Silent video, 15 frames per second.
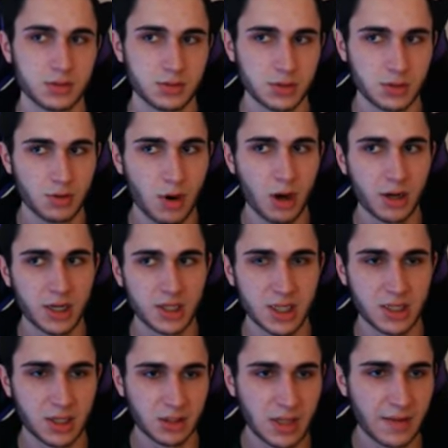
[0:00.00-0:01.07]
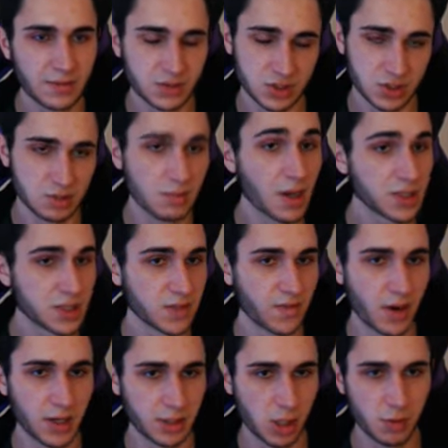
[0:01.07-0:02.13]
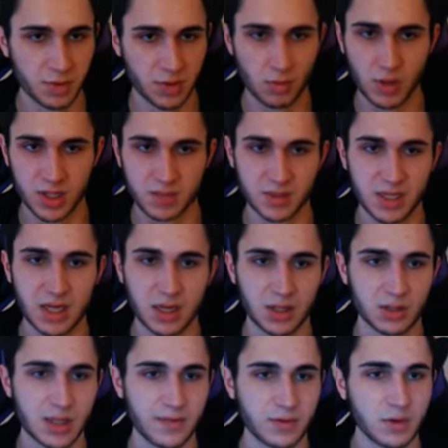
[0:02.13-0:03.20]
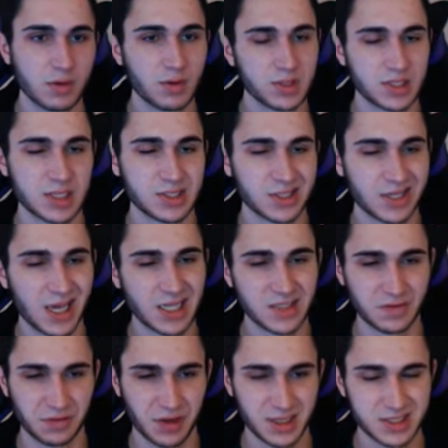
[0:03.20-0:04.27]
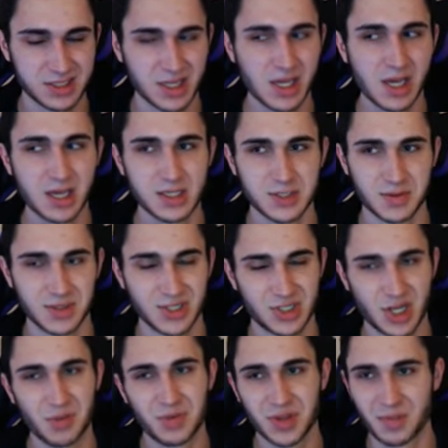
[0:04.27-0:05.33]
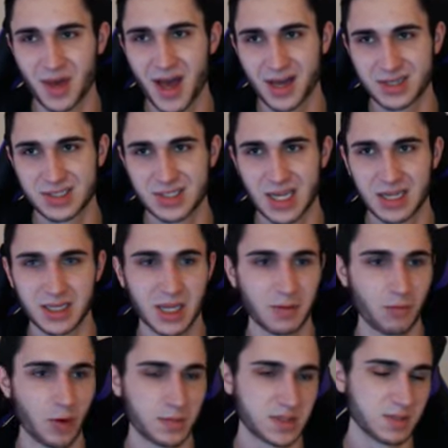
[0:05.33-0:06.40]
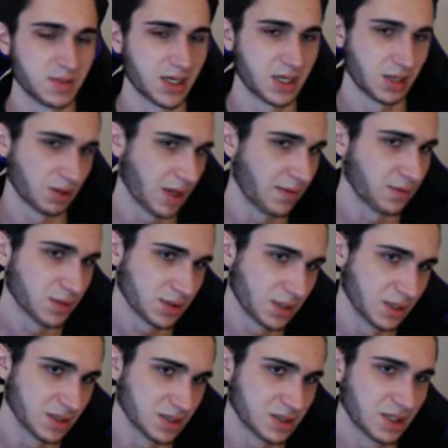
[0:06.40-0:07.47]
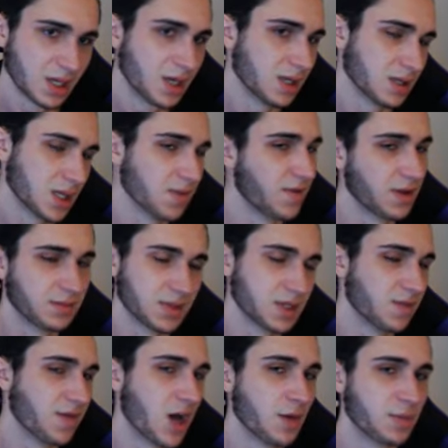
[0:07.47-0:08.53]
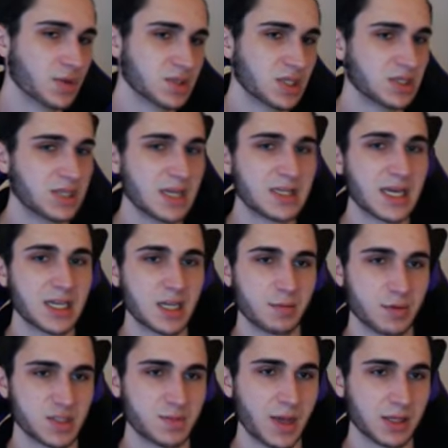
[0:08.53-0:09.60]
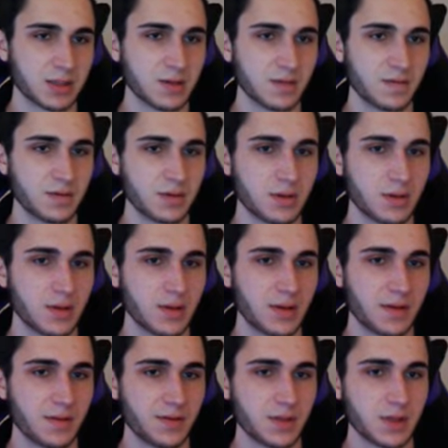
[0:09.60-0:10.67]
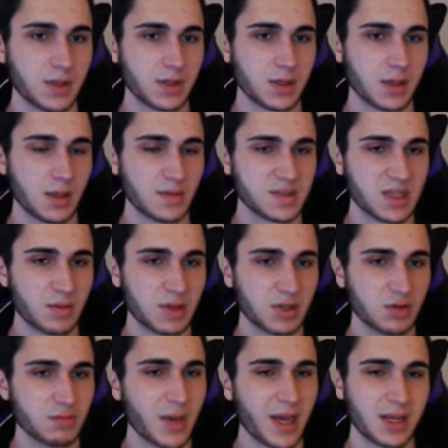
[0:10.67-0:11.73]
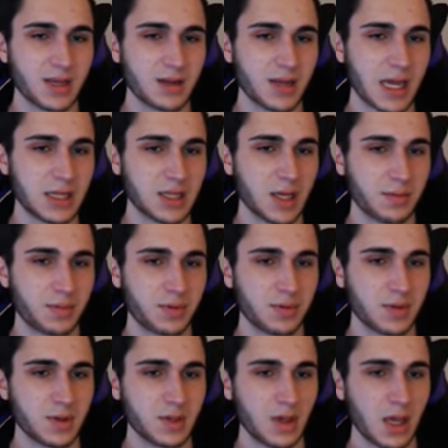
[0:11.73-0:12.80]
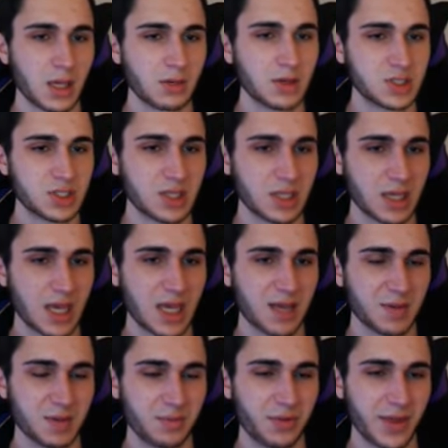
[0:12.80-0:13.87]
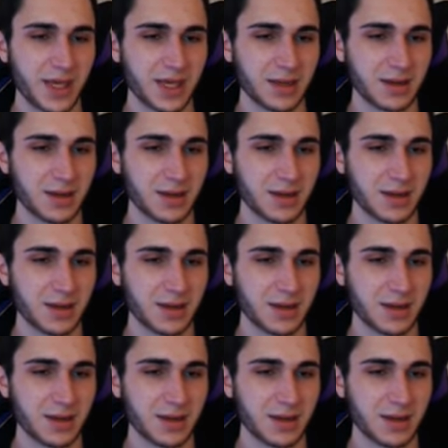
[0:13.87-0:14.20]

you're already at the end of the level, so you must have already opened the one at the beginning of the level, which isn't the case for us. So we just jump in the box and get warped to the beginning of the level because the developers didn't take that into perspective. Somebody who might end up glitching the game and playing